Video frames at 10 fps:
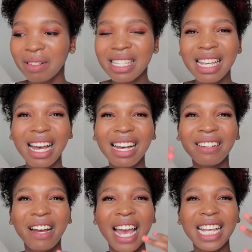
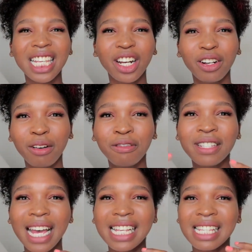it's a lot of
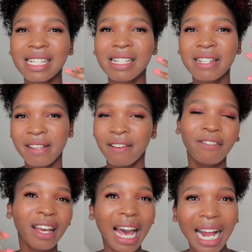
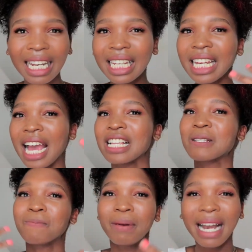scientifically
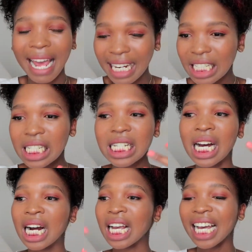explained